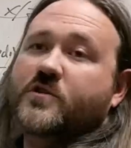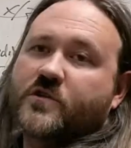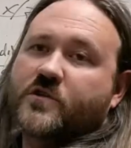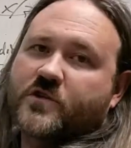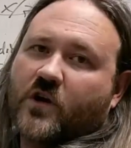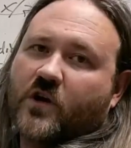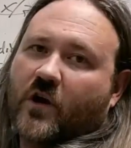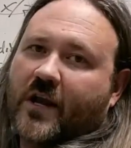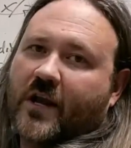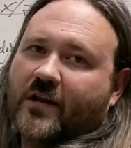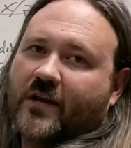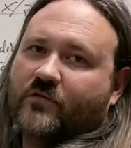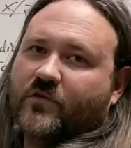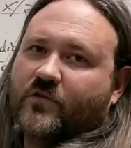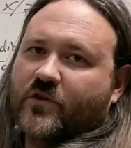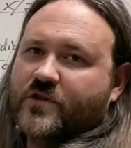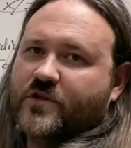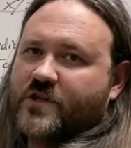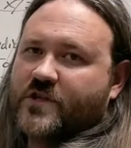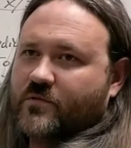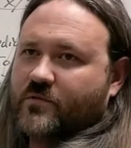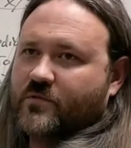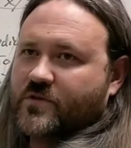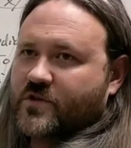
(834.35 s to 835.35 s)
you start
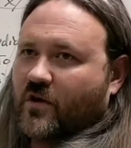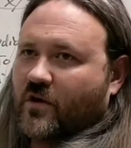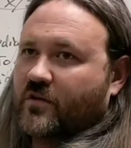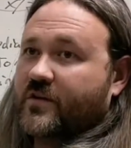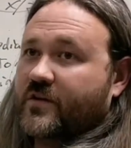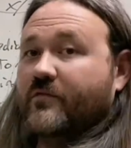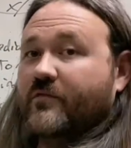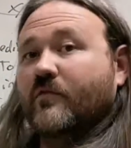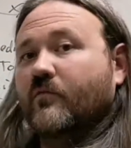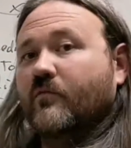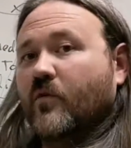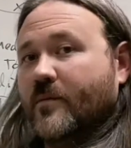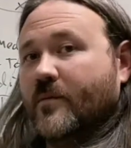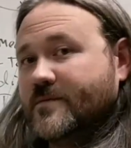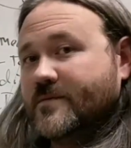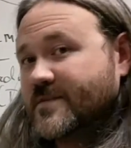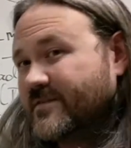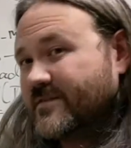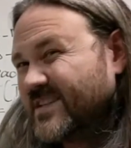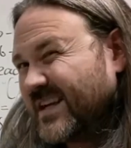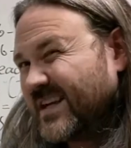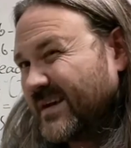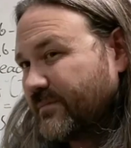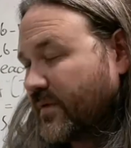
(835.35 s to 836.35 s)
introducing what's called different forms
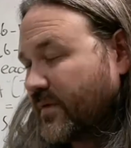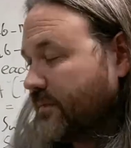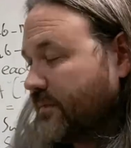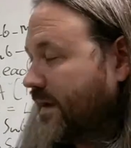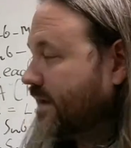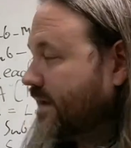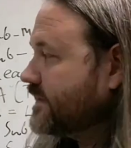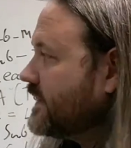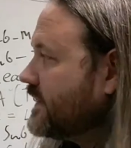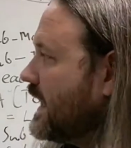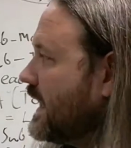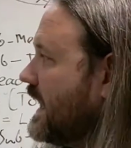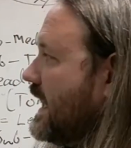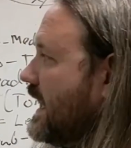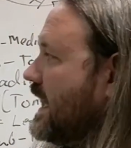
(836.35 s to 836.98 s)
of temperament.